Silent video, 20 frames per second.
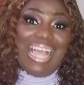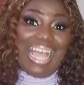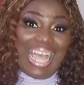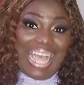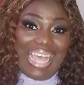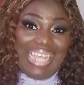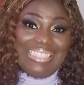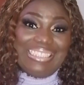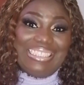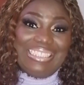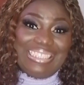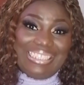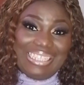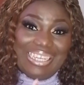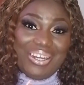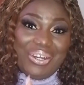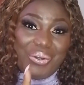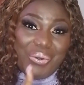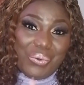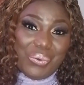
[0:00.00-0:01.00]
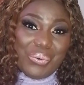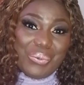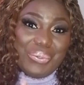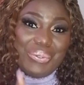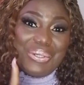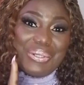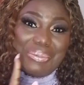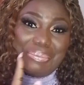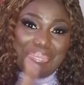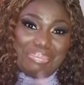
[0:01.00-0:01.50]
at their
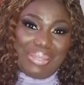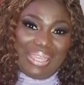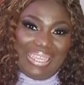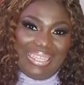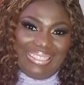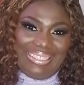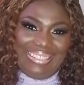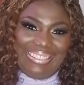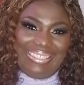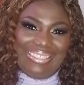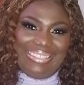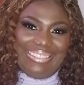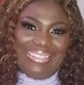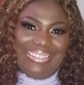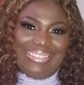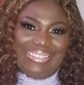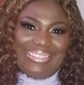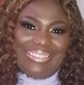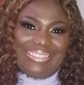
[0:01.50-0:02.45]
own pace.